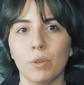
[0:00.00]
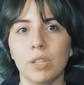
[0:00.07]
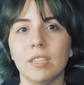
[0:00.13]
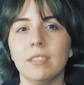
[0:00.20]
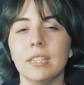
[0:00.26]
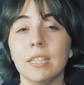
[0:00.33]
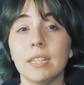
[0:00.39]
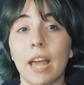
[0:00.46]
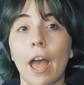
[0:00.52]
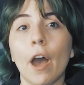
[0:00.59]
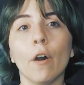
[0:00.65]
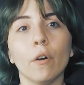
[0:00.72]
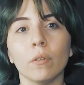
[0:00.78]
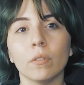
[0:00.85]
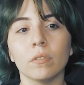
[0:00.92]
we see
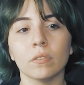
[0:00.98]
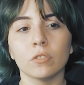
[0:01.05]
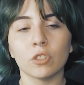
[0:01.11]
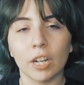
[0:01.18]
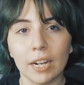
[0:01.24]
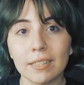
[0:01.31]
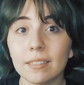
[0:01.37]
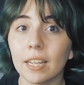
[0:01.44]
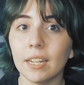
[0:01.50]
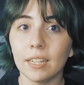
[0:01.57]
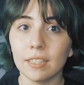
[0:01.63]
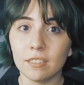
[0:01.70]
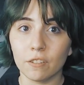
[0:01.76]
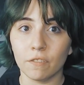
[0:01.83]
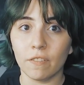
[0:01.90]
now
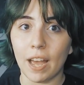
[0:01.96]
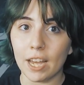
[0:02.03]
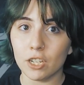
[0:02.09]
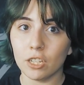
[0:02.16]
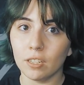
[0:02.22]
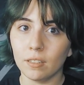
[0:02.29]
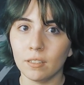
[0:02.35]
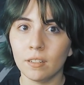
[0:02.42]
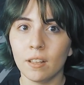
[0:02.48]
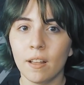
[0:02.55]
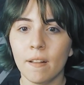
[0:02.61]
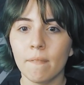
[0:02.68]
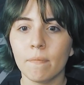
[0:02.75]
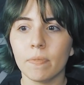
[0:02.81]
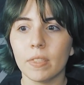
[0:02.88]
translating to fashion.
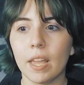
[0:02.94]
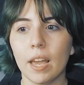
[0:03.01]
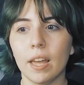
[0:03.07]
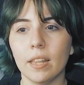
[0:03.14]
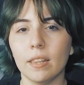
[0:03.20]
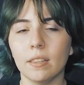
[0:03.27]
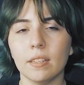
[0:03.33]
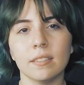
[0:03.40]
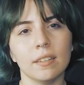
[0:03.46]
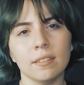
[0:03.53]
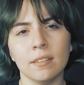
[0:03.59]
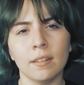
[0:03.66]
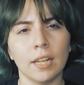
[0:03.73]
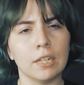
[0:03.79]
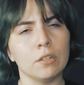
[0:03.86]
And this
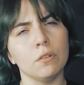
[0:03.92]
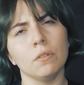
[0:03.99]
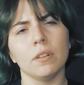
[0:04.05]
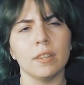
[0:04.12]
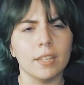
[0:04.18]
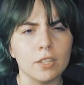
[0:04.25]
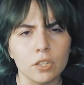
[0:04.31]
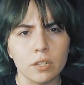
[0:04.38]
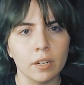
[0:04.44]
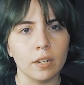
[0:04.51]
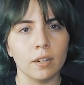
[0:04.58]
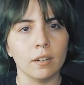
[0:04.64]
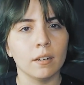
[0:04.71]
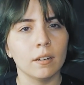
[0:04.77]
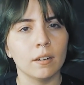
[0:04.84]
isn't like new to this
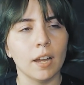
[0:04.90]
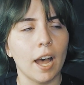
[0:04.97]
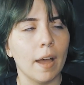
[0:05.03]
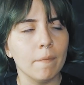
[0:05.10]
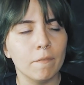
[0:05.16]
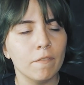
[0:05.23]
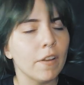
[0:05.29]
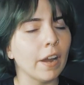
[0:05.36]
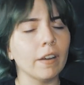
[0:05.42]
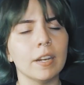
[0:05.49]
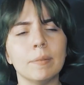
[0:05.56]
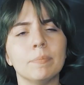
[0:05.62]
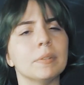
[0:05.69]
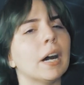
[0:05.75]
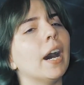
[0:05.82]
year. I'm
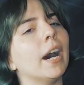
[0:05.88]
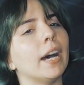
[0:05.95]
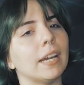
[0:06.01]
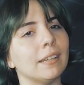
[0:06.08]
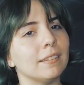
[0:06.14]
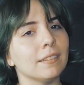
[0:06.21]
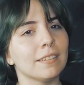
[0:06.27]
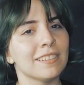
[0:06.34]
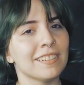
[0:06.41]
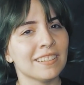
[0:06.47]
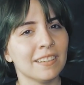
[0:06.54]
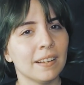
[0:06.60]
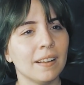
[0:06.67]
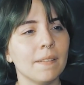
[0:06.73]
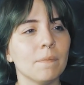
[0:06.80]
very behind.
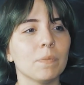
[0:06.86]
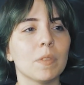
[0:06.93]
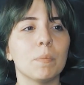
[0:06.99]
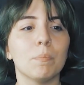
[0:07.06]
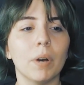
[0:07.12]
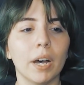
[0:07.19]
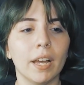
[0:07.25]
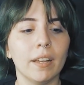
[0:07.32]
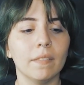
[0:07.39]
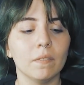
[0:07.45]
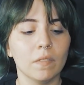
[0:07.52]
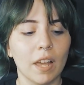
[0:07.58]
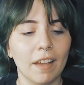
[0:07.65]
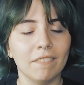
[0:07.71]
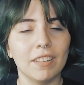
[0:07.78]

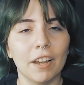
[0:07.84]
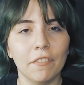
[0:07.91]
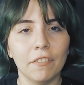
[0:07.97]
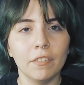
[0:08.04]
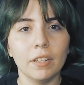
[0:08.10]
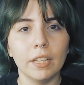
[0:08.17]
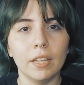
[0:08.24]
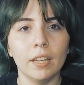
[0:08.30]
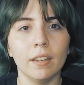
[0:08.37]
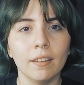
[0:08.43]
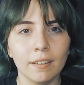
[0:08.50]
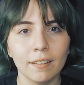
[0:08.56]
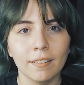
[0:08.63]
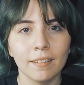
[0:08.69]
But I've definitely